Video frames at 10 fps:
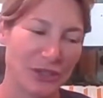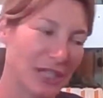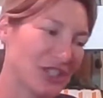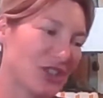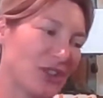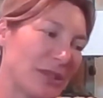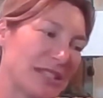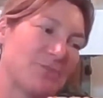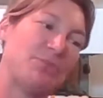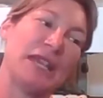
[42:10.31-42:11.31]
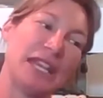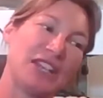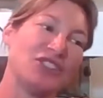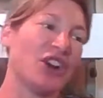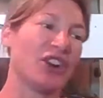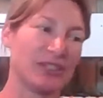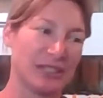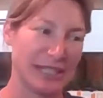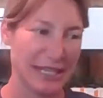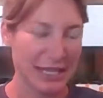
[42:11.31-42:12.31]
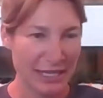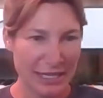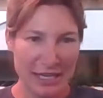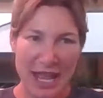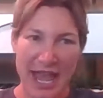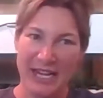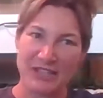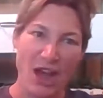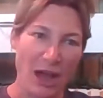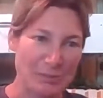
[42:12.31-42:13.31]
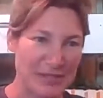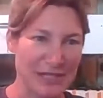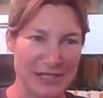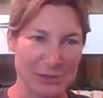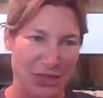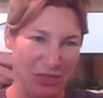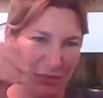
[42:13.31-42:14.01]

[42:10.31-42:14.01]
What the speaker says: And I show them this big, gnarly Echinopsis with,